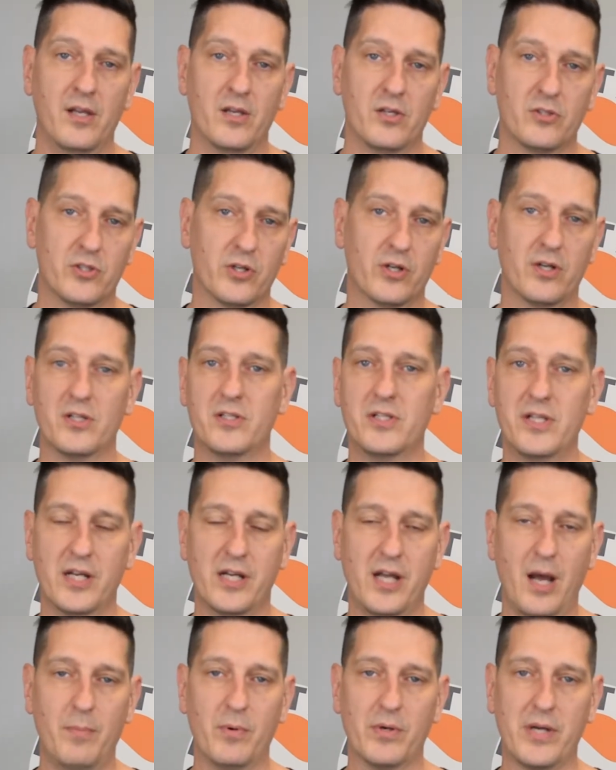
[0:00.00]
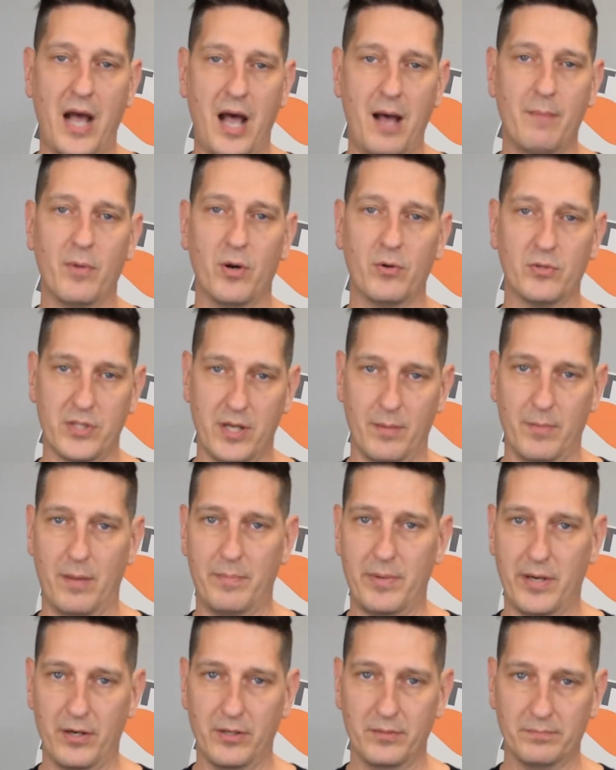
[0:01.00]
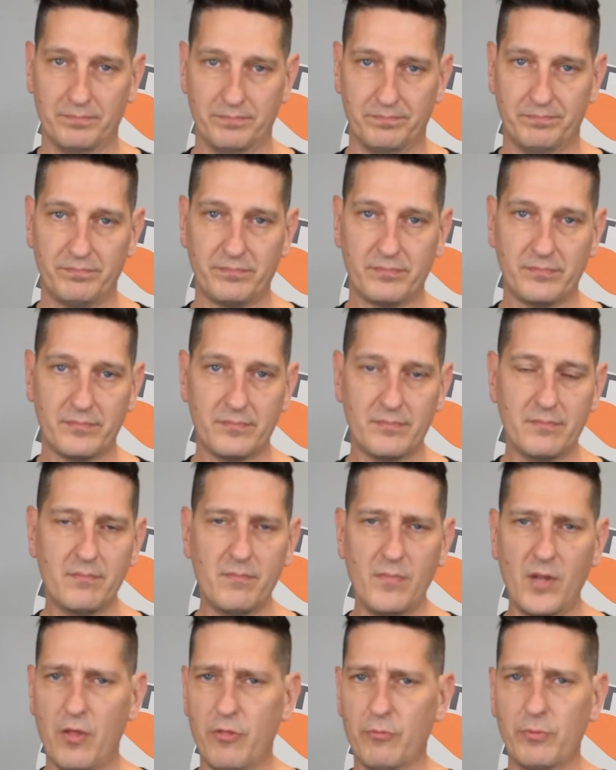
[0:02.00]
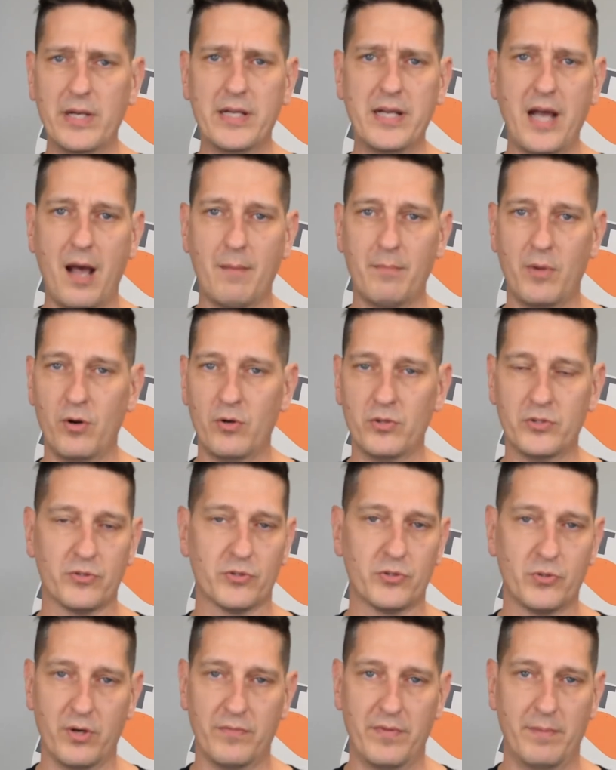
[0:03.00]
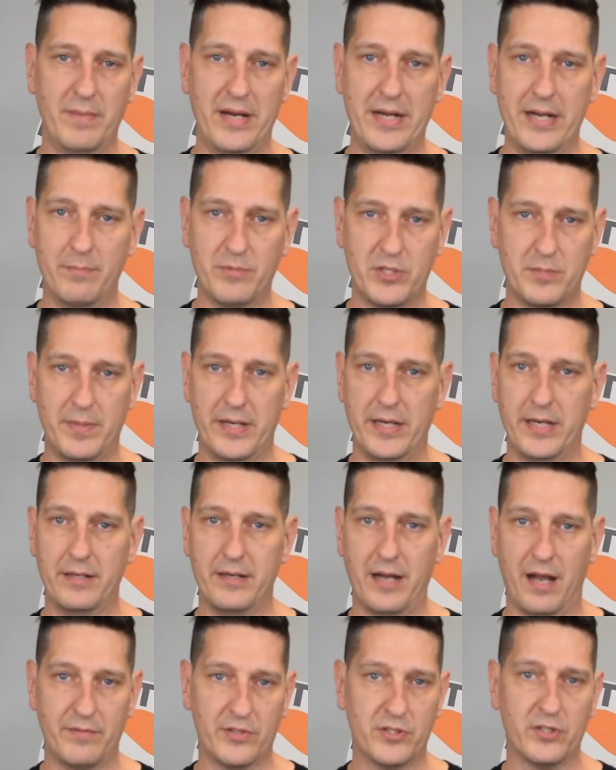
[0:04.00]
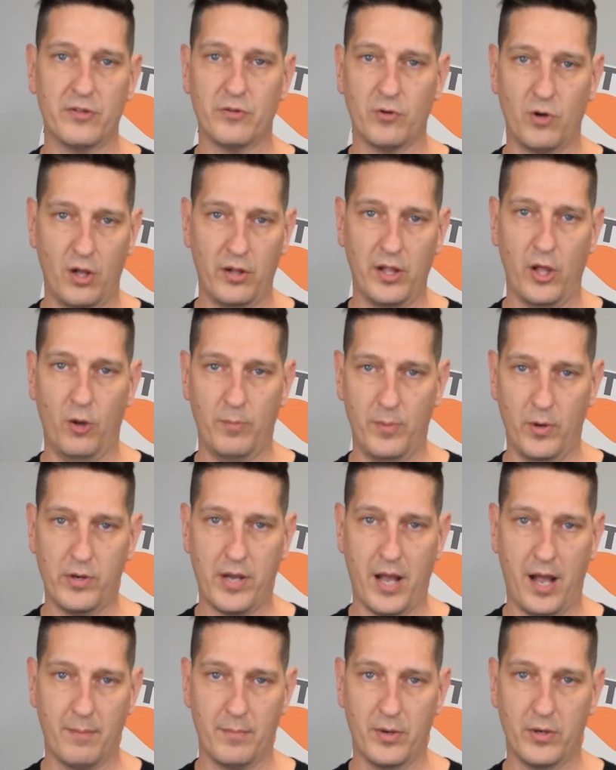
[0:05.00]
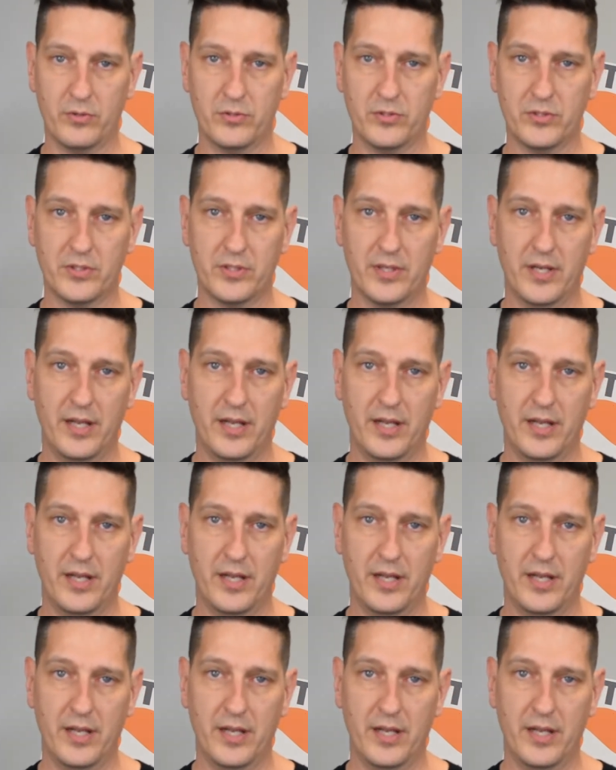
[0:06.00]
So you're going to see a couple combos come up here. 3 combos, they're sort of at medium speed. Obviously, they're all elbow combos.